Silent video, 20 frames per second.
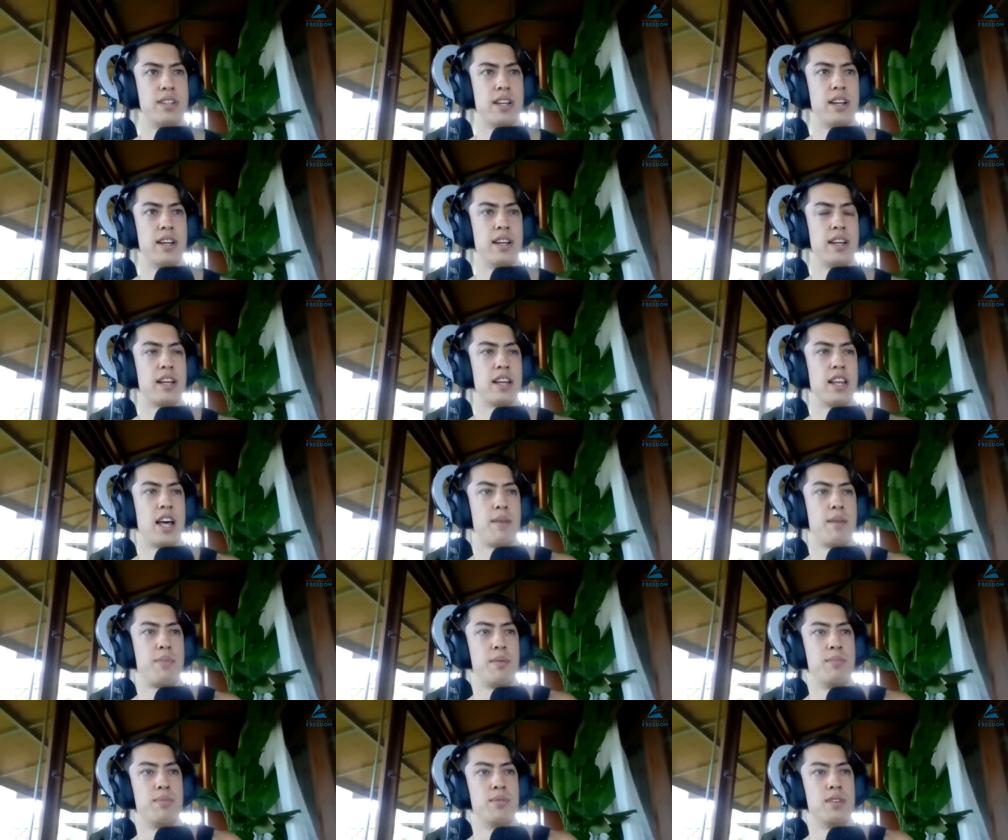And like a lot of
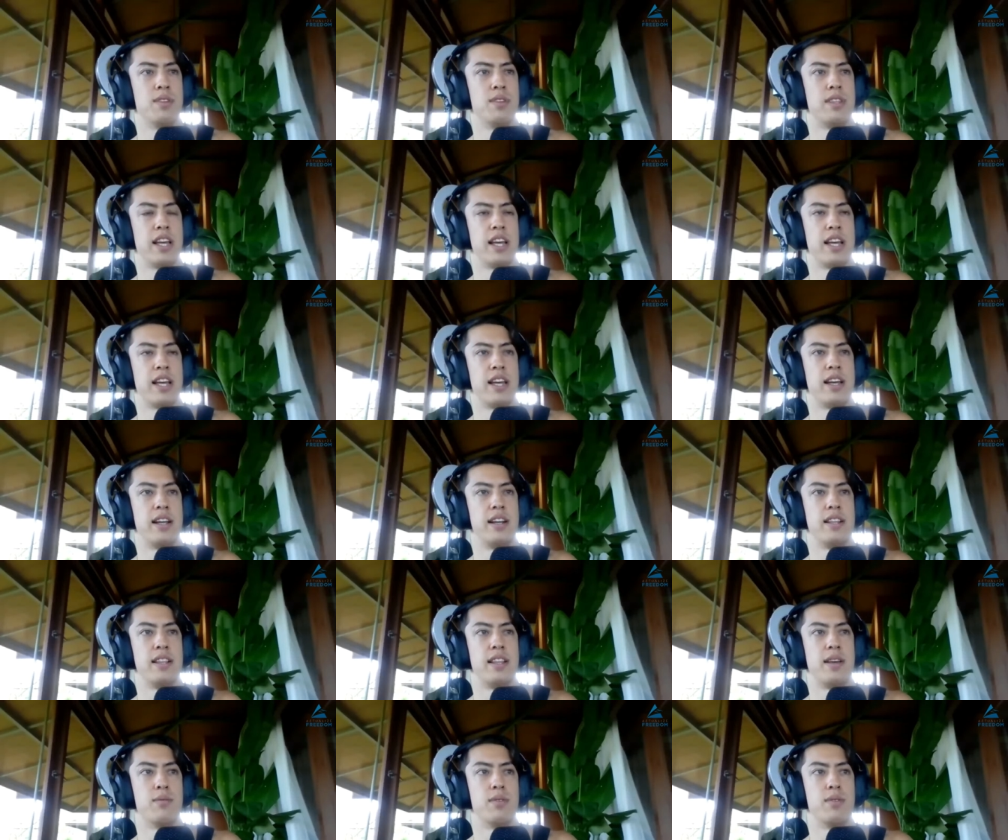people, they
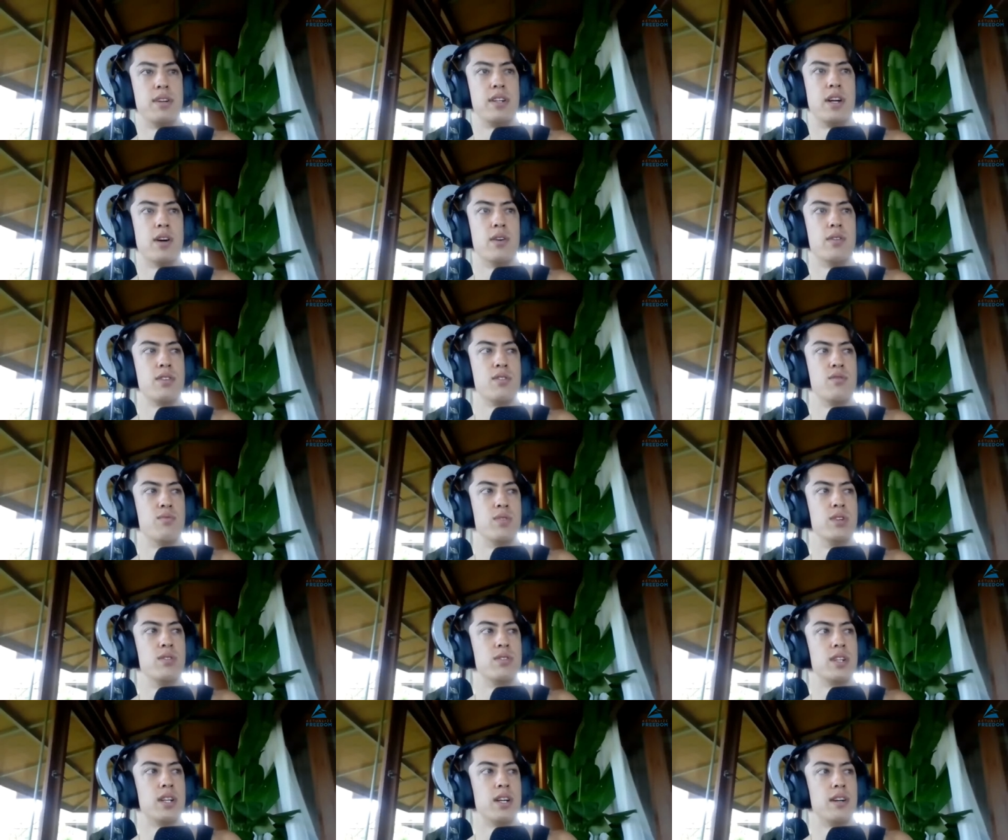would go the
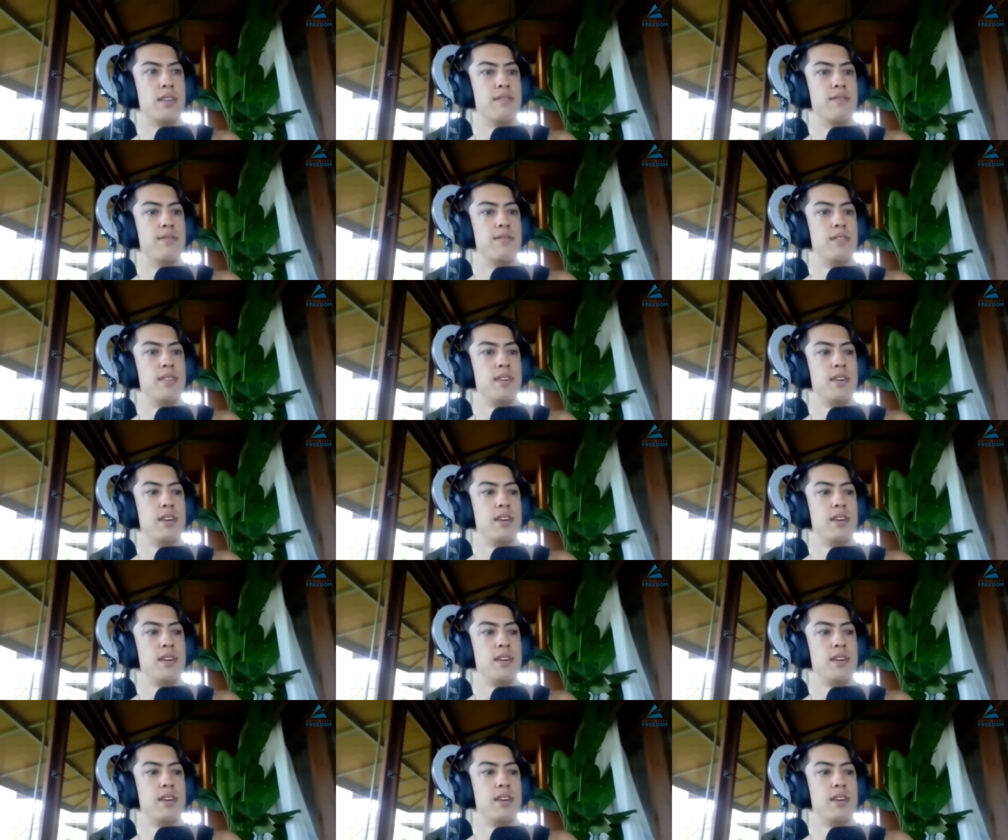route of